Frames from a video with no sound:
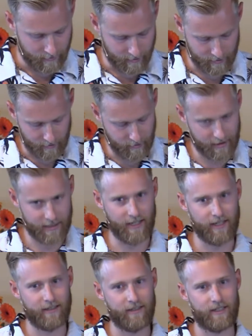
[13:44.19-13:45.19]
this older
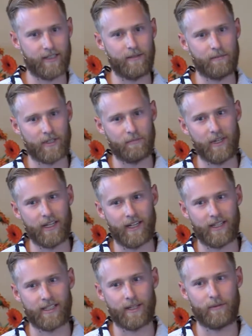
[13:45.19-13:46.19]
son seems to me
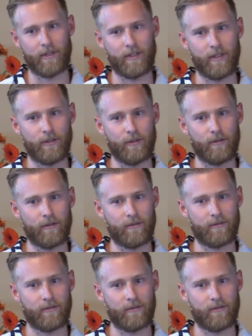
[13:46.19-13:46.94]
like someone who